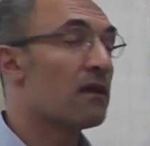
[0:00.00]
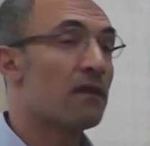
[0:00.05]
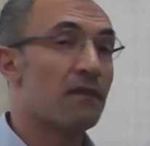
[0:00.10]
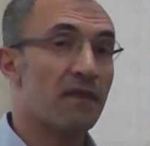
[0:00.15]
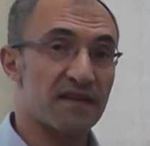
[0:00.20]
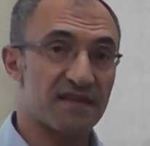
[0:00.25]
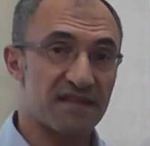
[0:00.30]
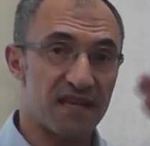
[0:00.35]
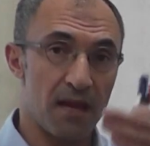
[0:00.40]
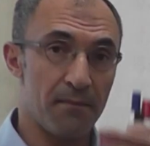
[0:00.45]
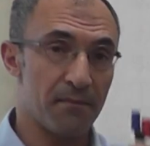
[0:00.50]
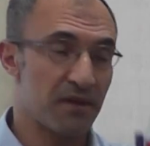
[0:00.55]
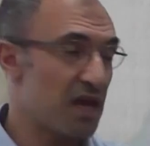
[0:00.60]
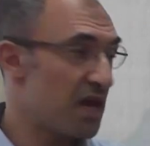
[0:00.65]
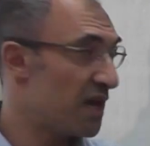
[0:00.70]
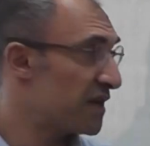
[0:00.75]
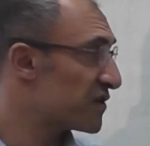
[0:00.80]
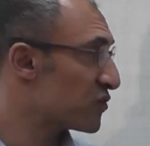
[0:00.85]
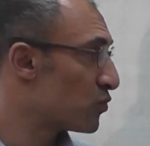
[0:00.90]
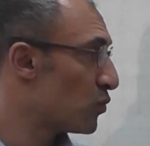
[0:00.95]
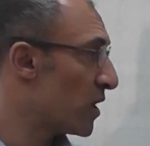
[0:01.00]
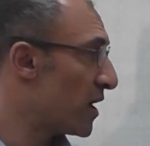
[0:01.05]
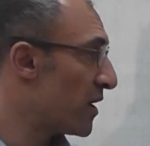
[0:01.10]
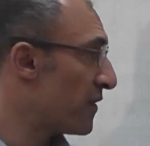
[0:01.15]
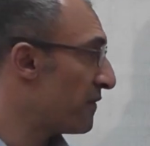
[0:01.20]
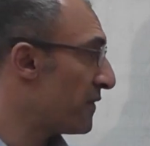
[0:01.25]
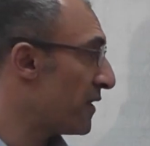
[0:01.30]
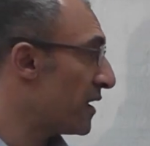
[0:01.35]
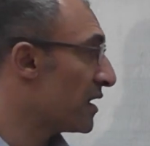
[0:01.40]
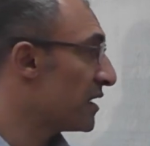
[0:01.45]
The same case
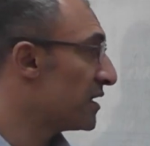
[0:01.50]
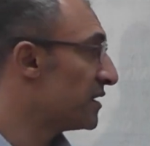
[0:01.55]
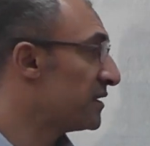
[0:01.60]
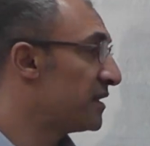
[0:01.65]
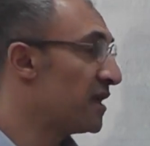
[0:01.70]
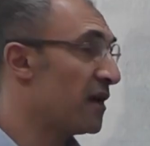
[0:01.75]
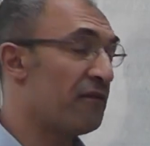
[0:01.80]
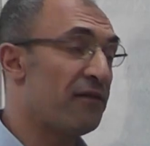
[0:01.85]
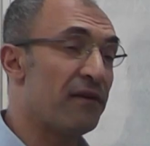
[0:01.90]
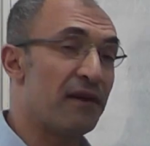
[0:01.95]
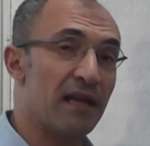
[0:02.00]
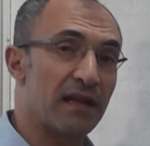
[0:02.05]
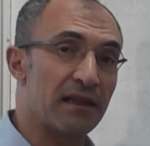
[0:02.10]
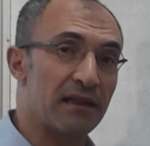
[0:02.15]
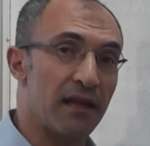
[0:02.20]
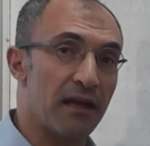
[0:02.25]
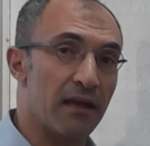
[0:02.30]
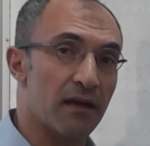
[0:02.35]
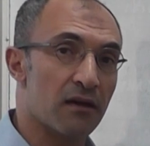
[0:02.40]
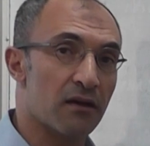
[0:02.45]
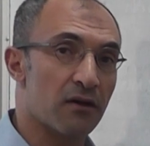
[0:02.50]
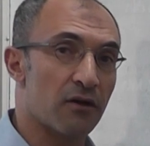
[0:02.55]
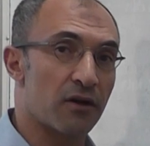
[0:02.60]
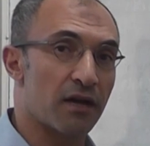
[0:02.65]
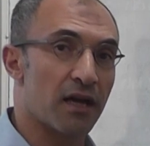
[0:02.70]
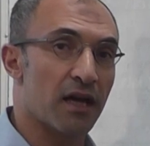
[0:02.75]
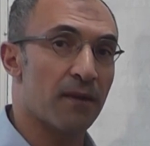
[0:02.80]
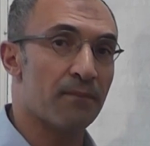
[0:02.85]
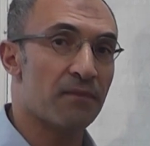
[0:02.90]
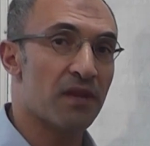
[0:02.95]
with definitely.
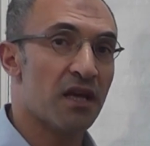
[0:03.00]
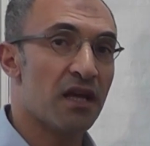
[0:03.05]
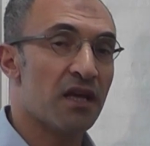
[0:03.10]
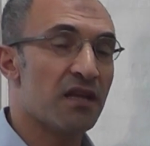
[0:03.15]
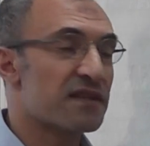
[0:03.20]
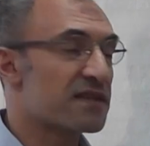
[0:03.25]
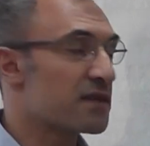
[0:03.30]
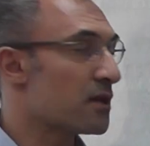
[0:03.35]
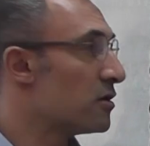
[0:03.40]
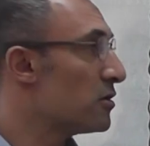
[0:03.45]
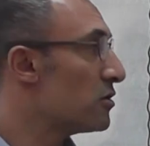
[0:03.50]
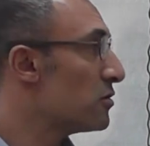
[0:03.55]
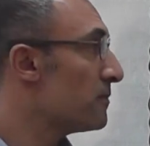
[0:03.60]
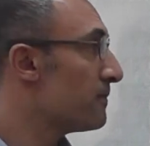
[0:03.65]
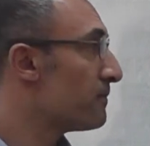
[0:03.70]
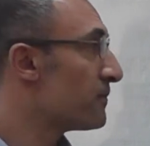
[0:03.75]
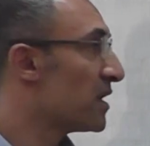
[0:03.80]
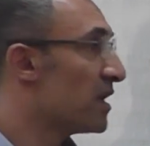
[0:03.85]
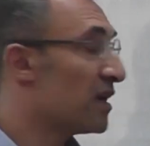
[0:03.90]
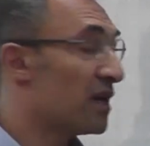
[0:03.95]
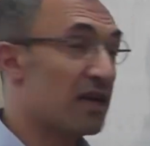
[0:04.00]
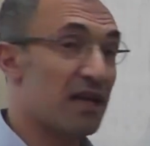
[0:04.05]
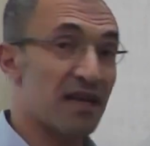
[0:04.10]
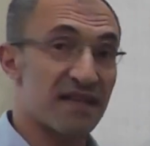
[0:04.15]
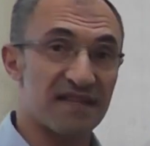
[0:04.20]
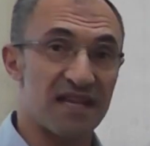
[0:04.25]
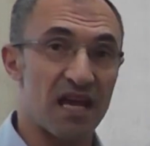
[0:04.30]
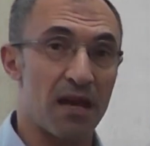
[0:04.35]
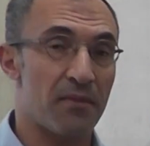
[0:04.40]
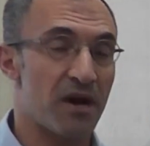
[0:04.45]
Okay? So, in a
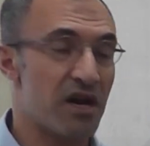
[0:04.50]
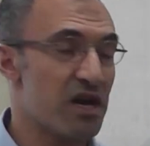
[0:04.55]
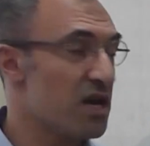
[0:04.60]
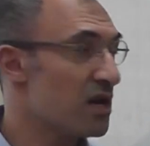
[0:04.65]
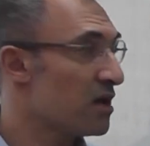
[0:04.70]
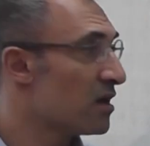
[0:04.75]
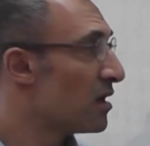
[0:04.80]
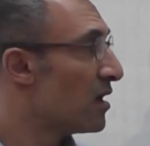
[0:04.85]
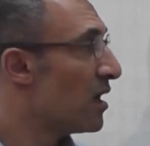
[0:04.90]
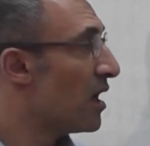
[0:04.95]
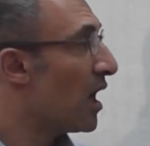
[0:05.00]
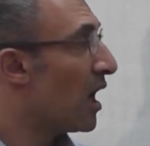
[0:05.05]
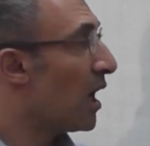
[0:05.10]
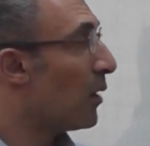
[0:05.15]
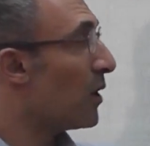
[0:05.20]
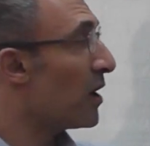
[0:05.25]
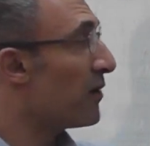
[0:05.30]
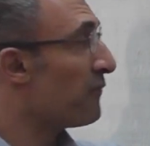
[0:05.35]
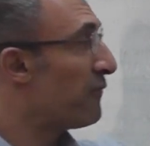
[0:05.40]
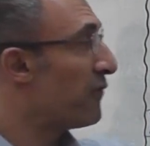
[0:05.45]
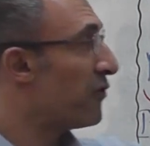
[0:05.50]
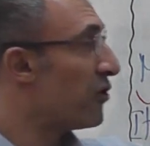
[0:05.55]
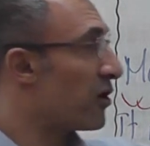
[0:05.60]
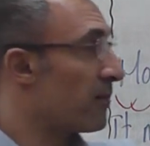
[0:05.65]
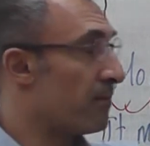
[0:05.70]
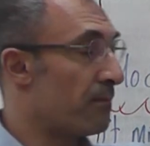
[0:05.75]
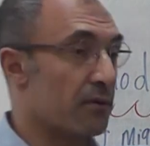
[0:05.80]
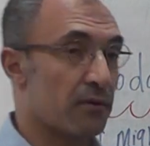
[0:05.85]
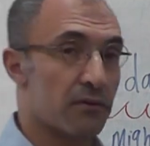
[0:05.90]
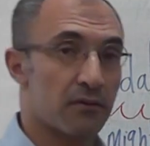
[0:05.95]
summary, our
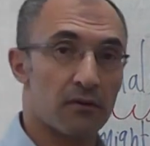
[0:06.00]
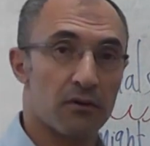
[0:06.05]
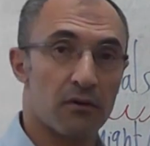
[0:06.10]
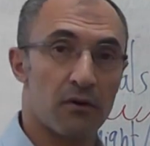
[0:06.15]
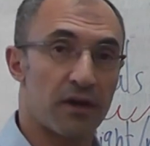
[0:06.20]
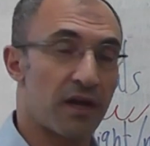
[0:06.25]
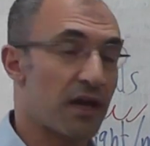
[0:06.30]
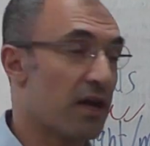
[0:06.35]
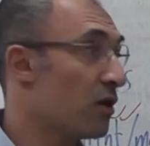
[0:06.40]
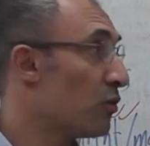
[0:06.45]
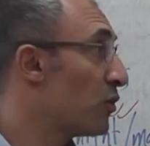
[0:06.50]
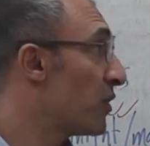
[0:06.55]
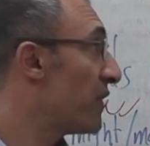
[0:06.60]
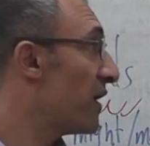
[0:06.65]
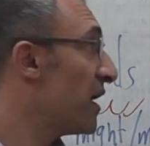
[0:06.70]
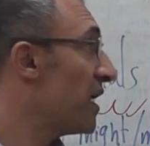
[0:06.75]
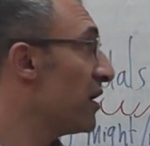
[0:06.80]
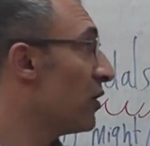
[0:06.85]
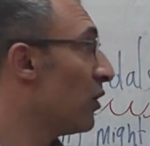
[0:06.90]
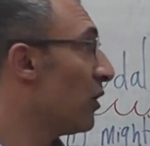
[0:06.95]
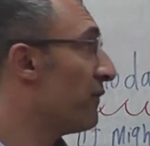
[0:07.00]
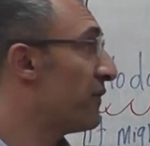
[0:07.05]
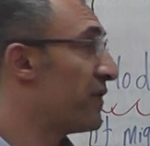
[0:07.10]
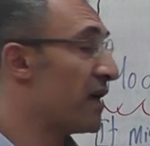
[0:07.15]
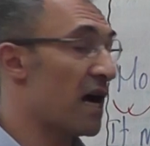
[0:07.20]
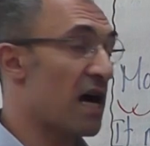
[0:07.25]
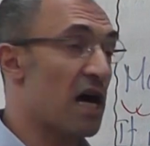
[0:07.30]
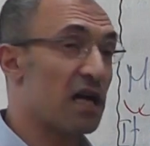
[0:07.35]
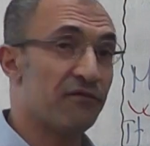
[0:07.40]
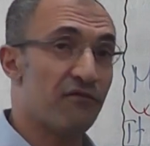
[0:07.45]
verb, okay, with any of the
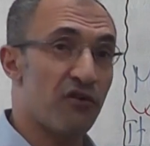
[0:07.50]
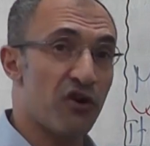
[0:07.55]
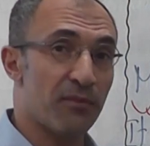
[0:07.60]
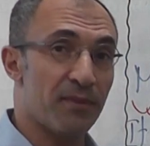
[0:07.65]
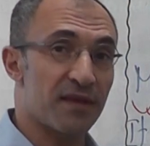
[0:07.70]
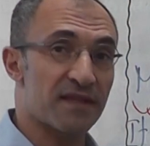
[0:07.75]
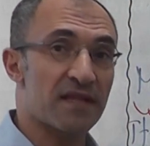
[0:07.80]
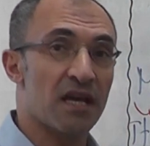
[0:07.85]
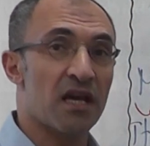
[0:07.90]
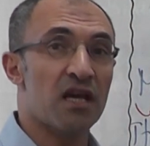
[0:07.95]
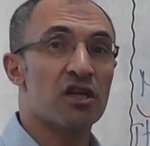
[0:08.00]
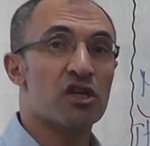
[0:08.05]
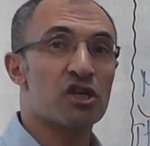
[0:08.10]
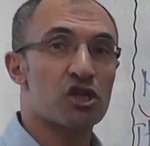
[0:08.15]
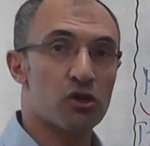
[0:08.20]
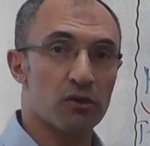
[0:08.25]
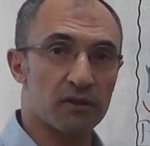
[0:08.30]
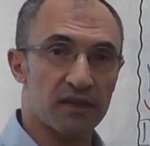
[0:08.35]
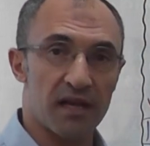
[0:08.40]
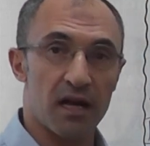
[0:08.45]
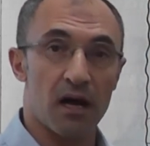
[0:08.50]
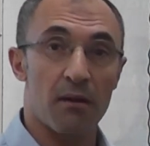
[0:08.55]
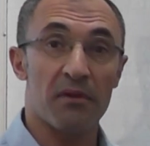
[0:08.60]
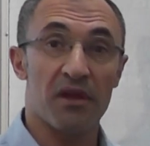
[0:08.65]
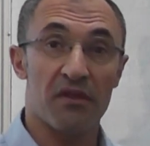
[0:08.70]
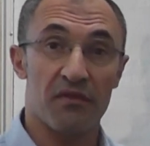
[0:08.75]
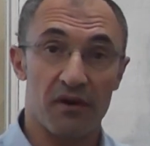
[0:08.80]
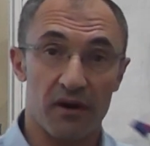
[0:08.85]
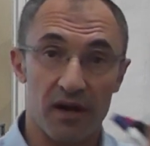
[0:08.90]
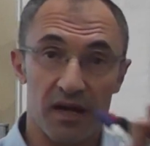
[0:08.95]
adverbs should
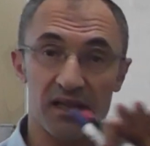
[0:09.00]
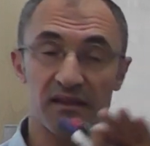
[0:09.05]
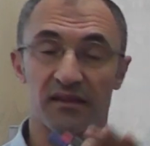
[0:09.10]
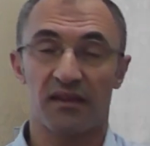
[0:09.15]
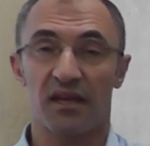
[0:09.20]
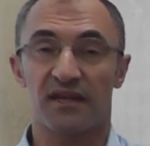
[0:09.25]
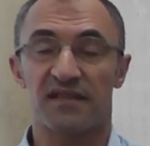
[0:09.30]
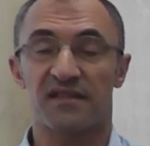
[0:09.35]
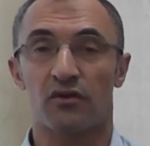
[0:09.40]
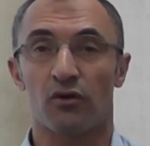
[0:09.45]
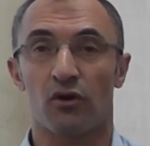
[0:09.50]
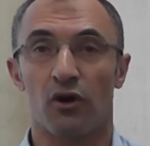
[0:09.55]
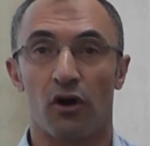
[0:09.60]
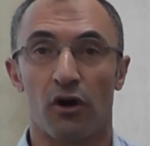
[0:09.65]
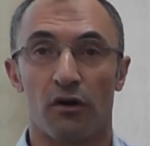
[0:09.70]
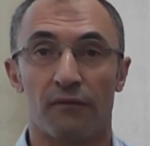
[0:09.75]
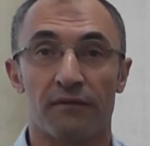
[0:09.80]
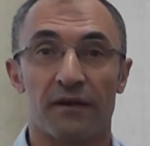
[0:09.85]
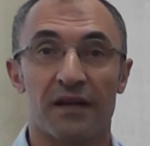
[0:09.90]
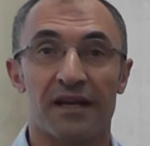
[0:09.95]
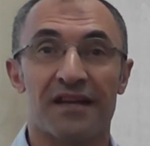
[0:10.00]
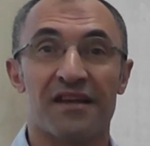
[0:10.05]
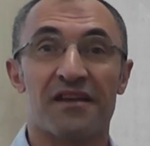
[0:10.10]
come in the right tense of